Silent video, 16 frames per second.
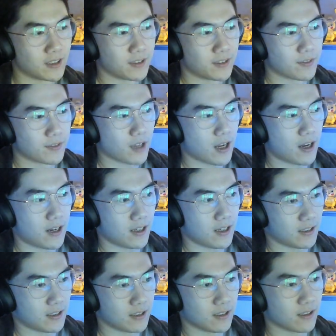
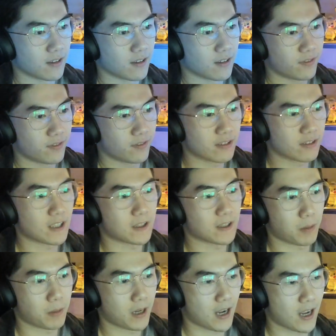I felt that the
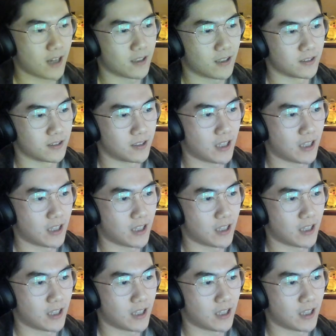piano